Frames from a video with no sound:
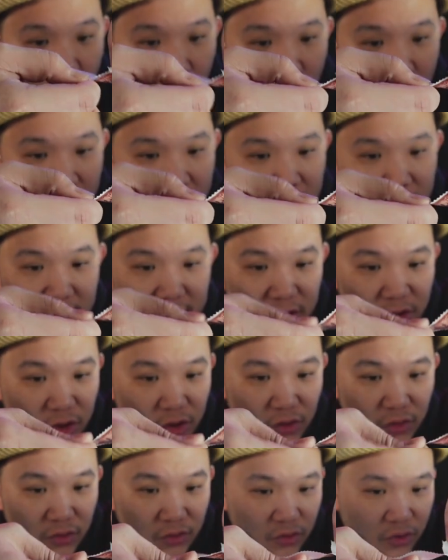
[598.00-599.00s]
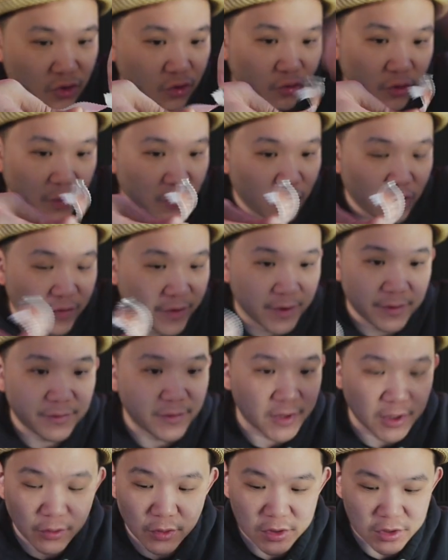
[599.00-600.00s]
way to to remove it.
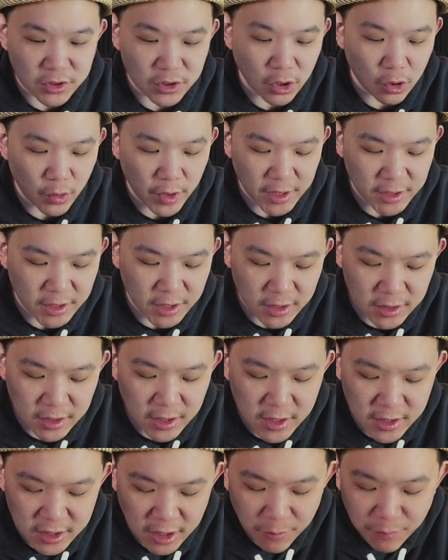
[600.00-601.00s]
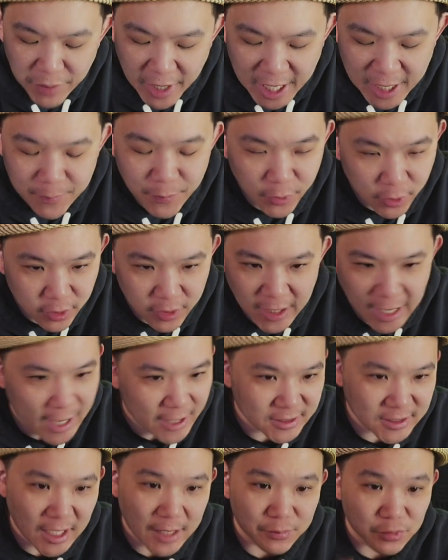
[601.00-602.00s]
There was no way. The the paper
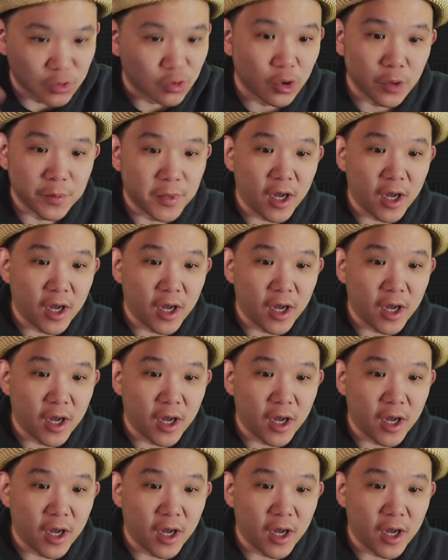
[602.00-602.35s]
has absorbed